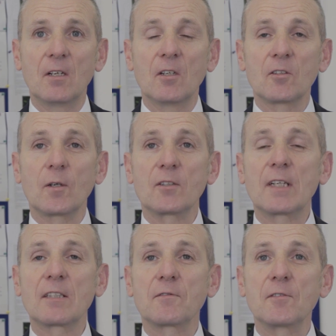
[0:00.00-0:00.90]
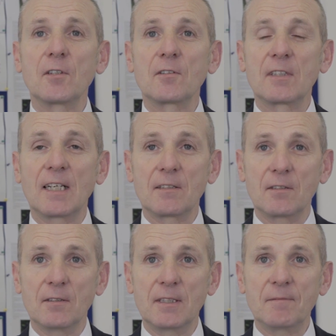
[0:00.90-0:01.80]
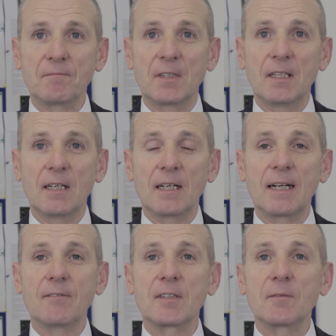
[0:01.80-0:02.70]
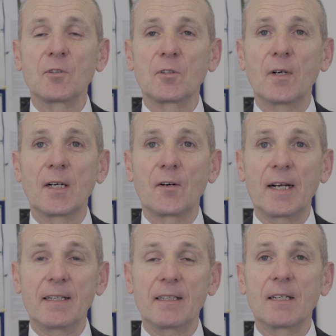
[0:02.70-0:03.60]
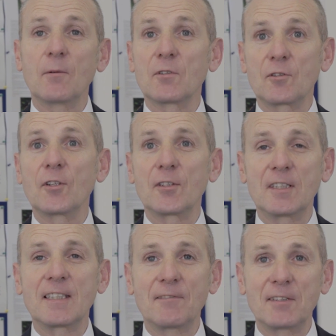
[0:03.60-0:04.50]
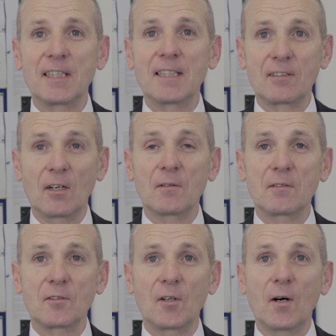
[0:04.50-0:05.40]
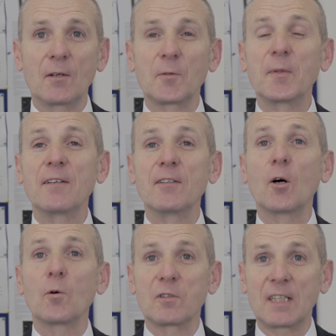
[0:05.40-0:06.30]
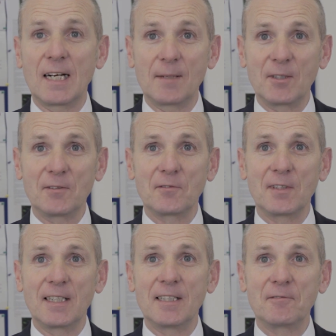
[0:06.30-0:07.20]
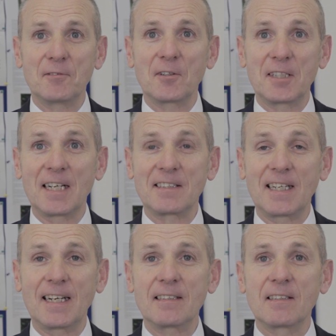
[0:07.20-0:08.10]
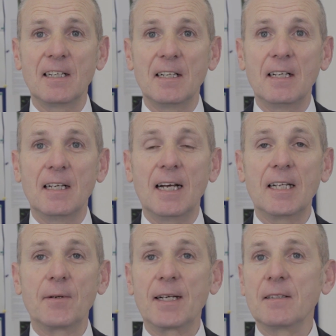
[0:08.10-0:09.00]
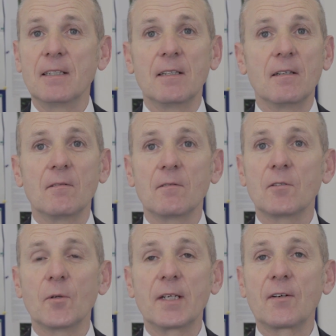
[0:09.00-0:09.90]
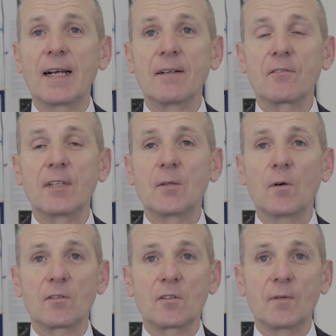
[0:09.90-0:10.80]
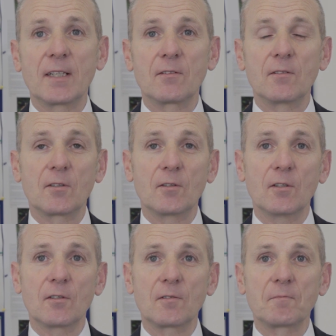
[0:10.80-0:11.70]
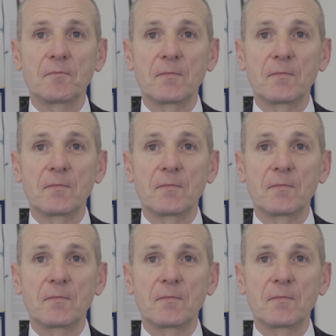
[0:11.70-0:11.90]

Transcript: So I transferred to that unit and everything was going great, and I was 37 years old, so I was a bit of an old timer really for the SAS. Anyway, doing great, three quarters of the way through the course,